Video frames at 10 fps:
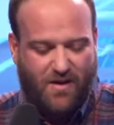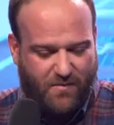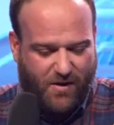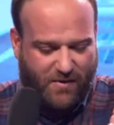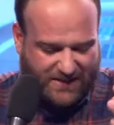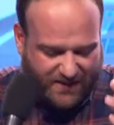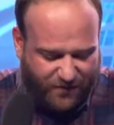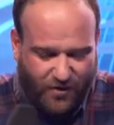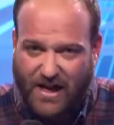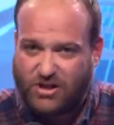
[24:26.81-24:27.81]
my, my
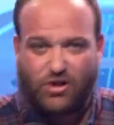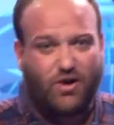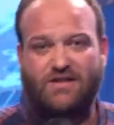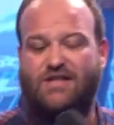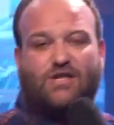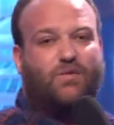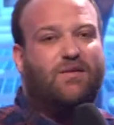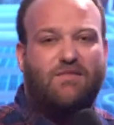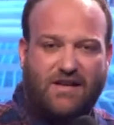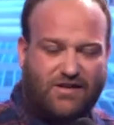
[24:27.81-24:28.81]
sinful nature tries to
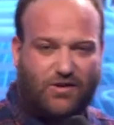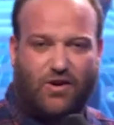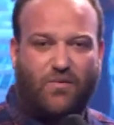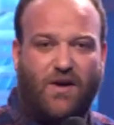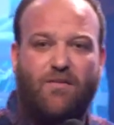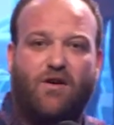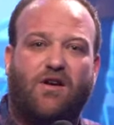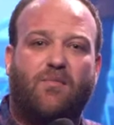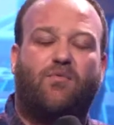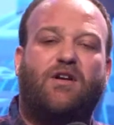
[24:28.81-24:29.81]
swing me a certain way, but I've
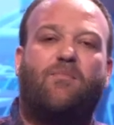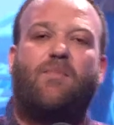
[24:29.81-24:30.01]
got to bring it